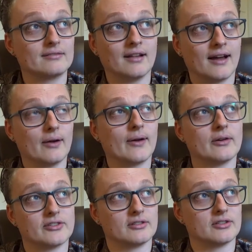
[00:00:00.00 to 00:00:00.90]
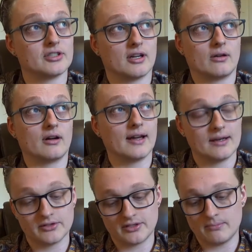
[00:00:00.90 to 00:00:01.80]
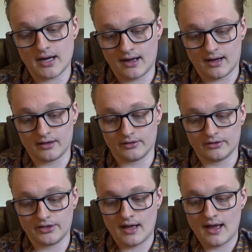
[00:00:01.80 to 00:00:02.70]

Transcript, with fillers: like, when I was in the shower, it was in my hand,